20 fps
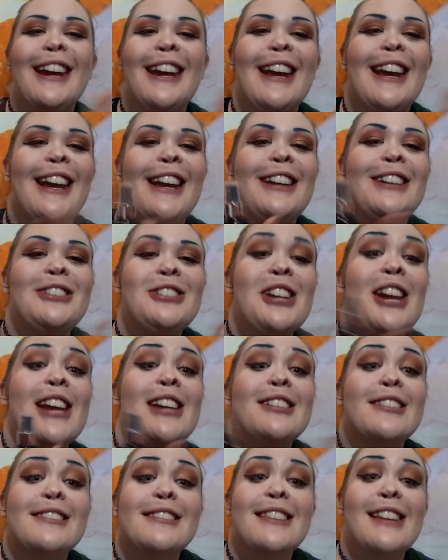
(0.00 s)
it
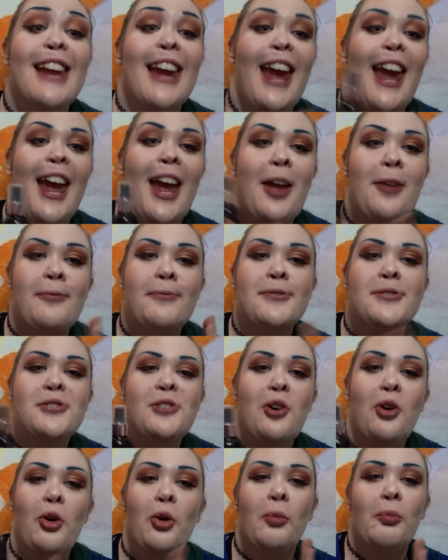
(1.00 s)
changes the game
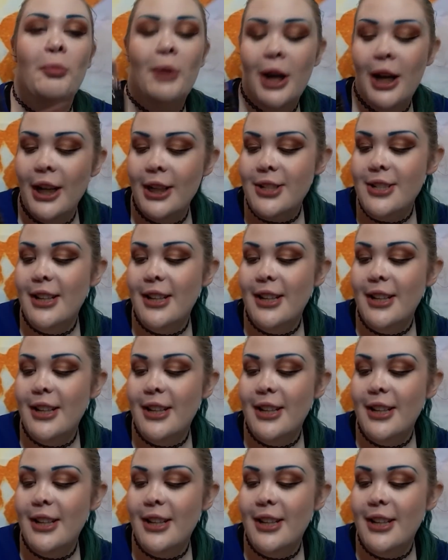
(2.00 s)
so much.